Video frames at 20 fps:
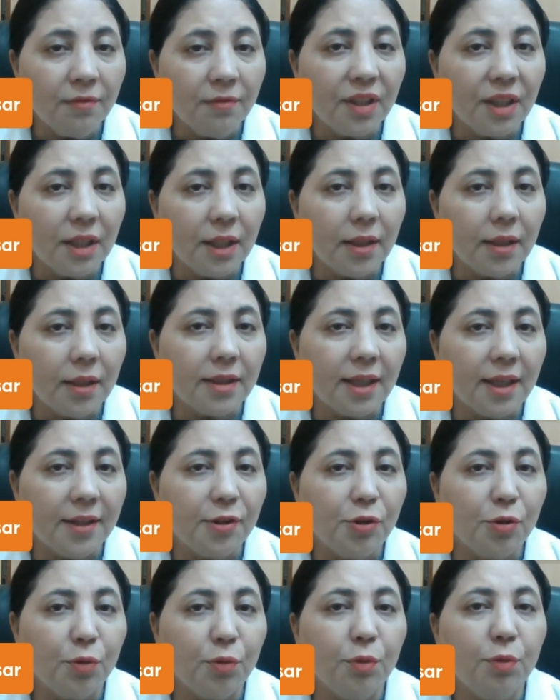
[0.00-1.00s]
We
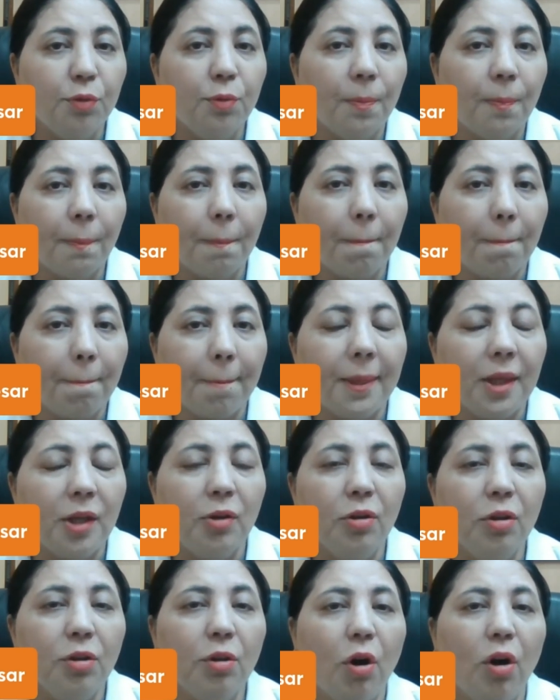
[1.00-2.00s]
tend to
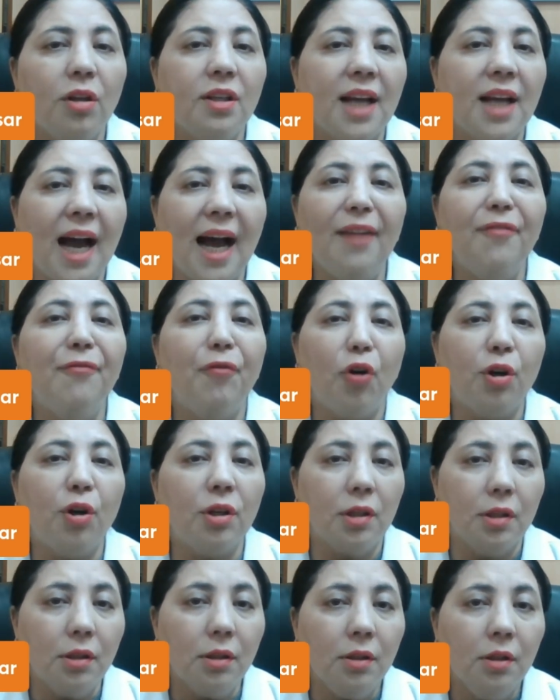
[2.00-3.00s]
not have
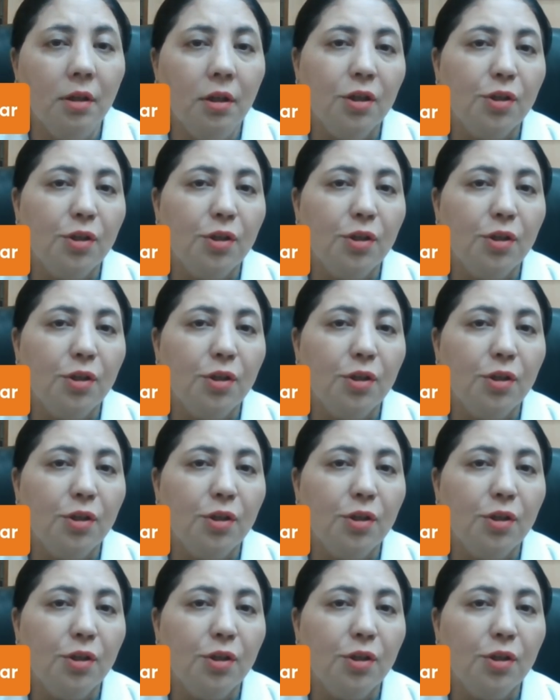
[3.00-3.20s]
water.